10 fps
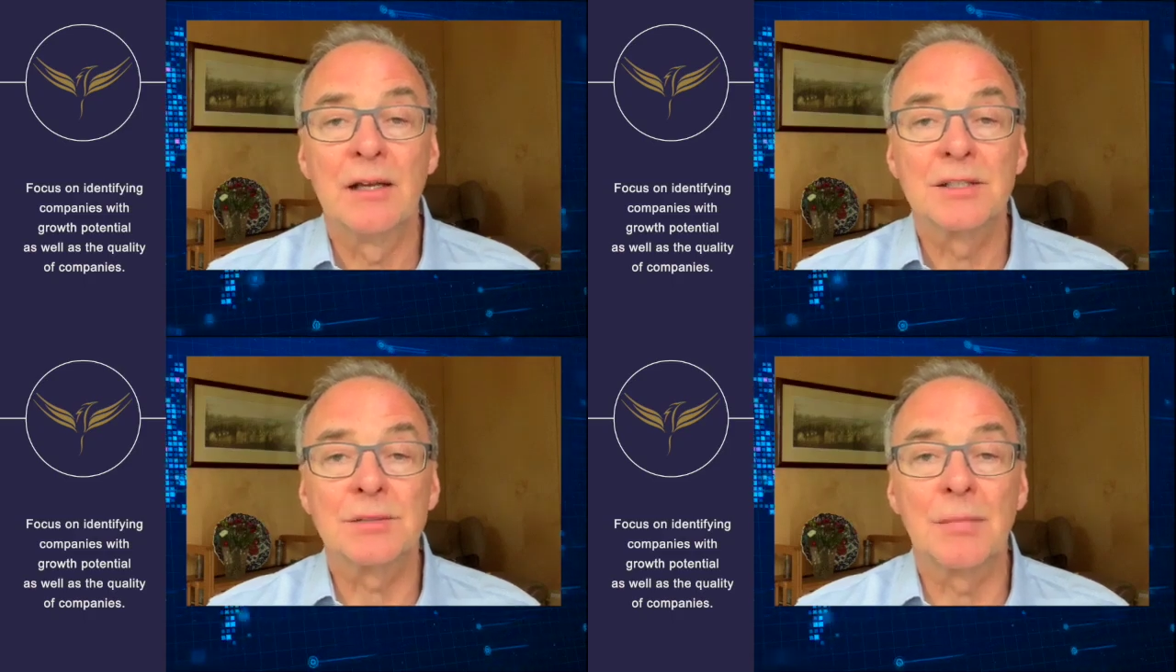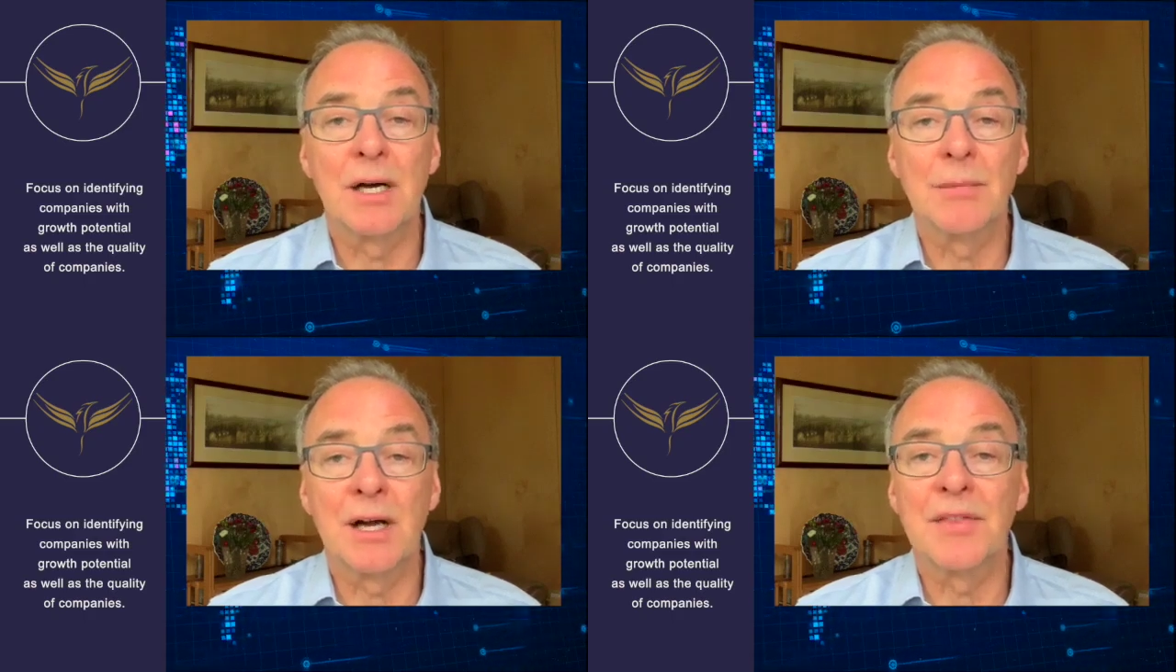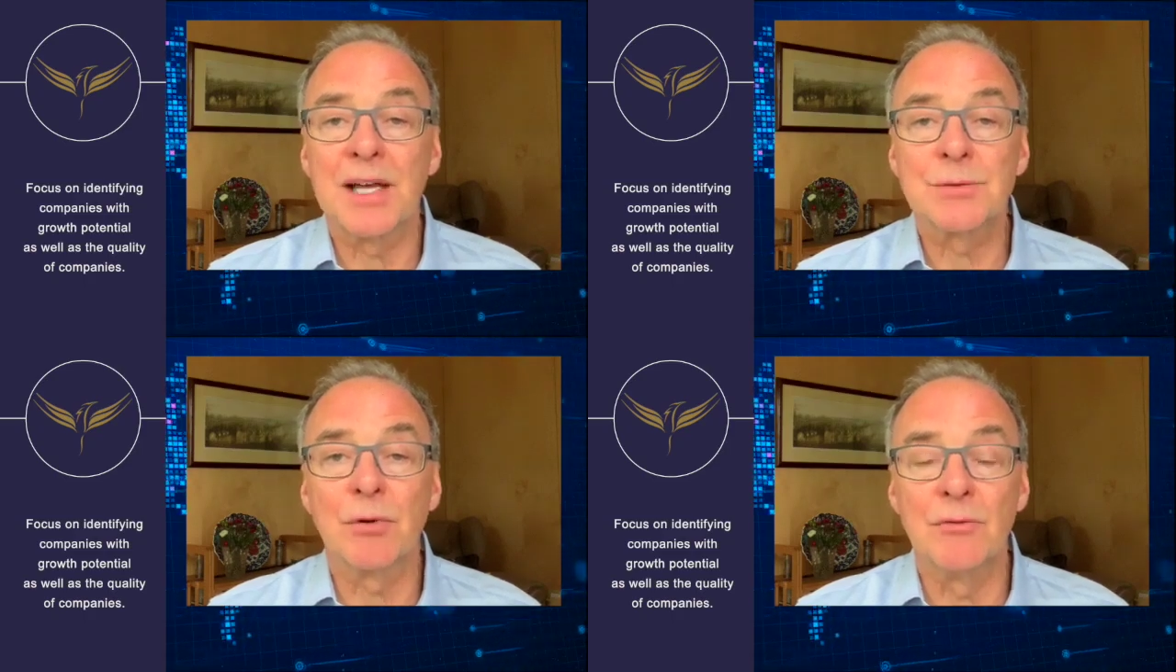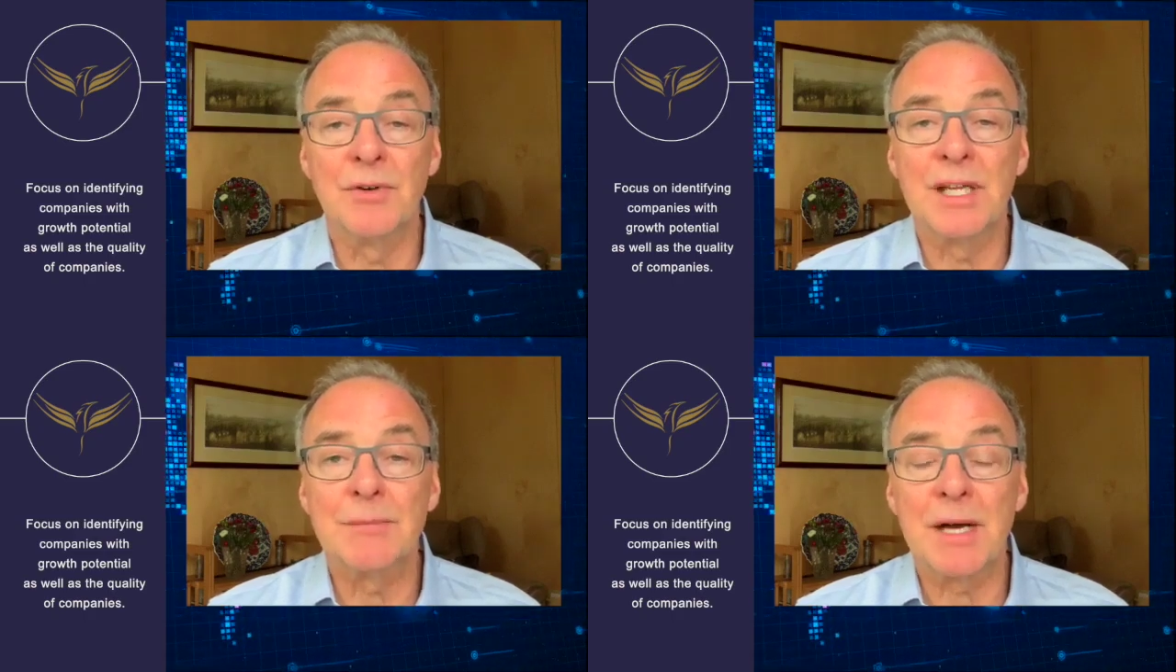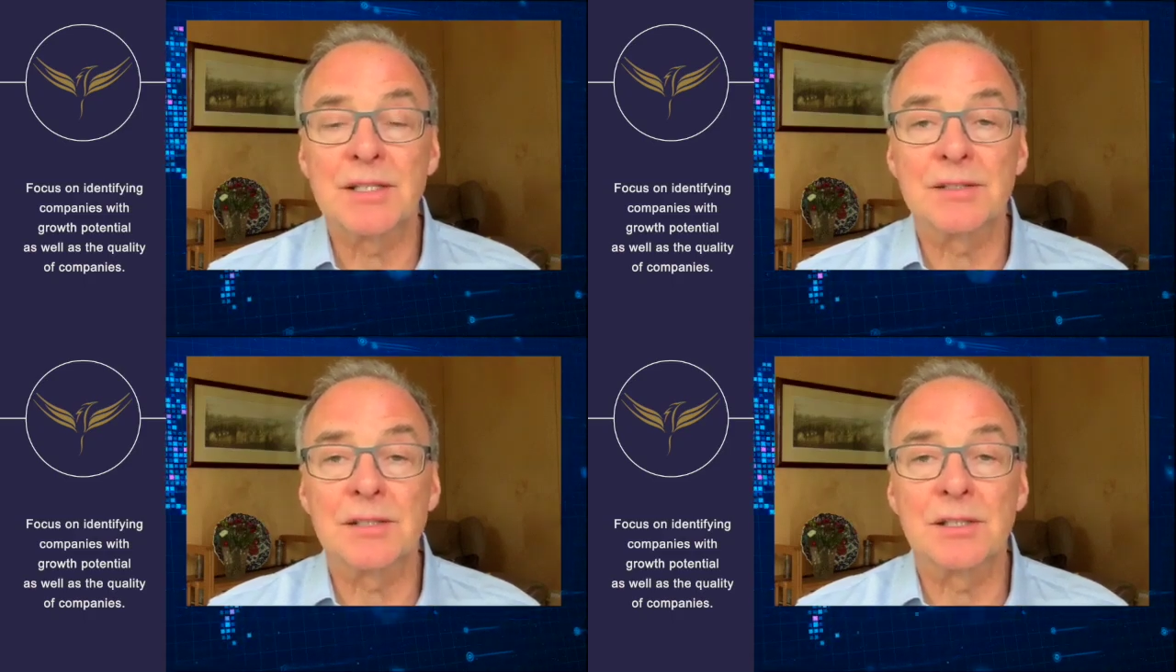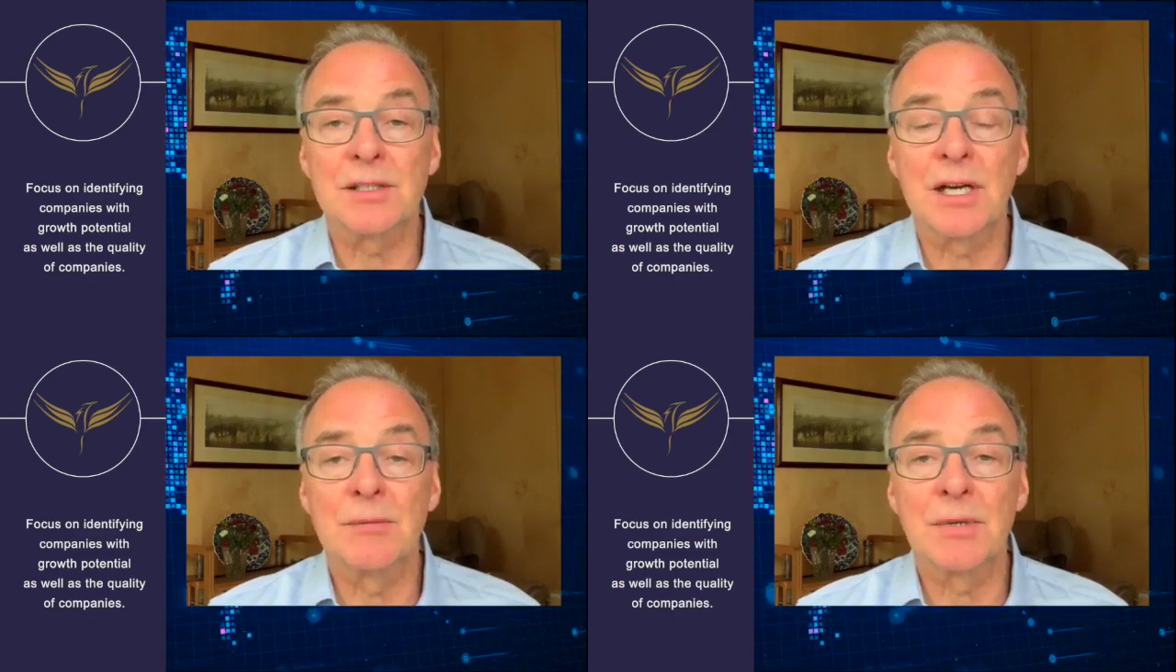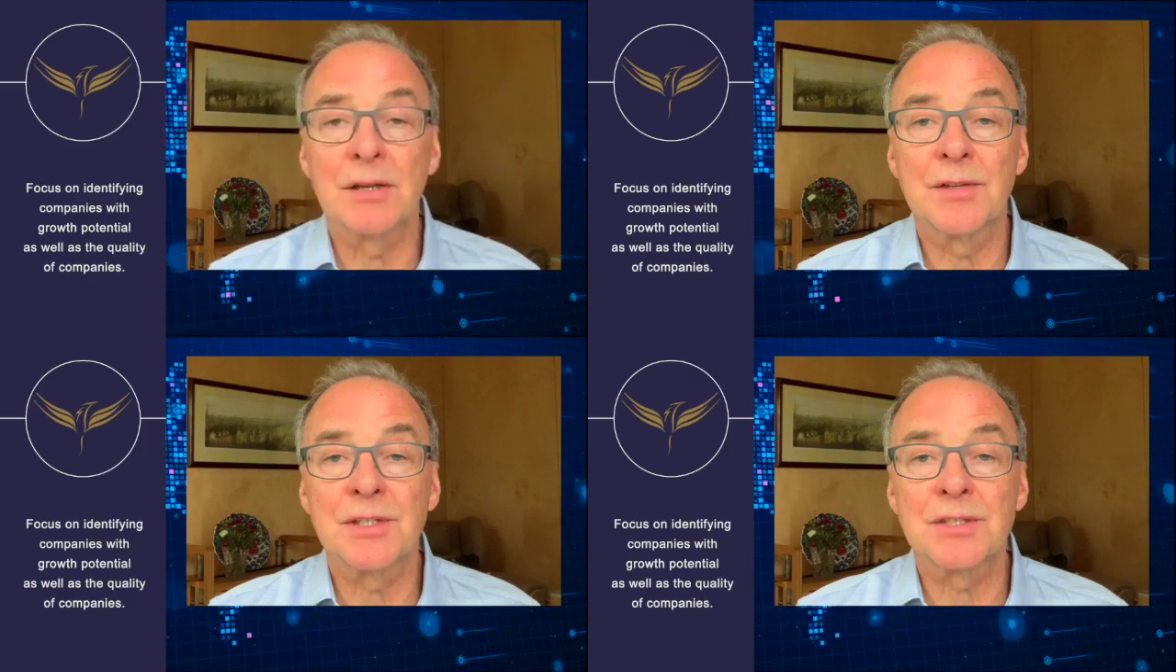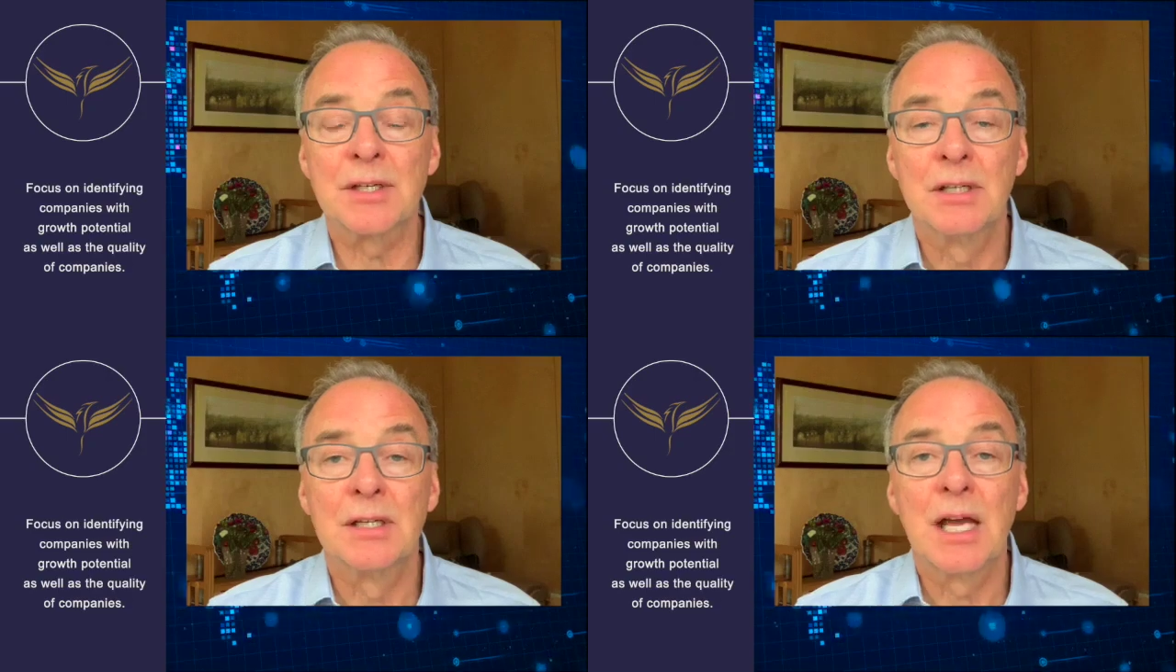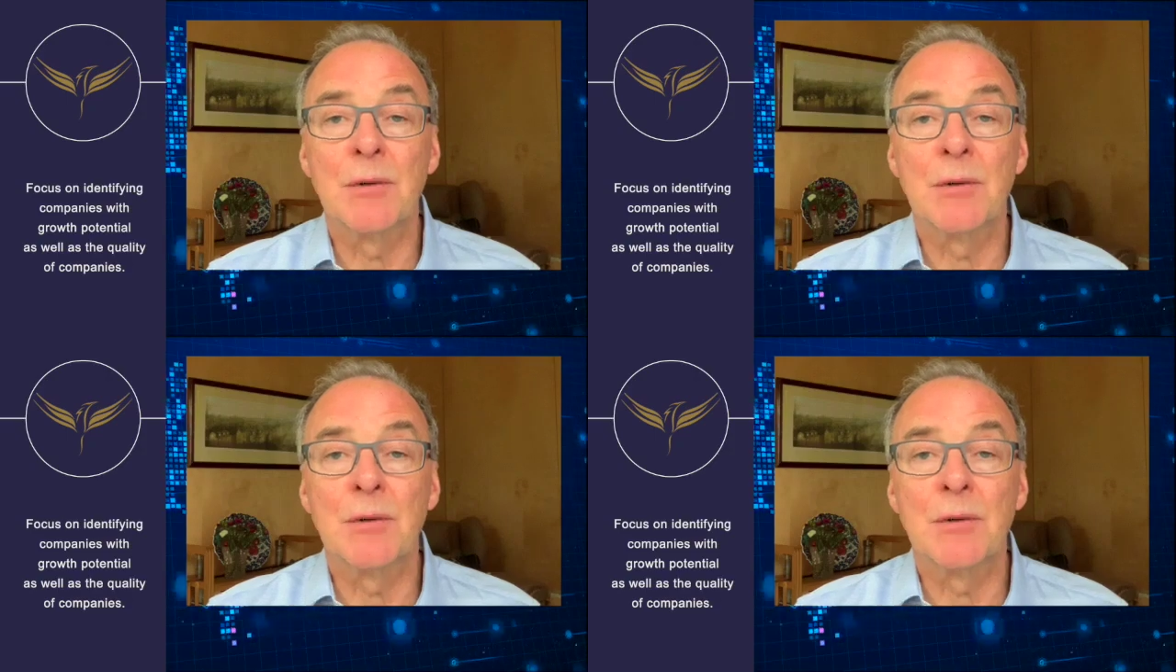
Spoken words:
To my mind, that's what really matters at a time like this.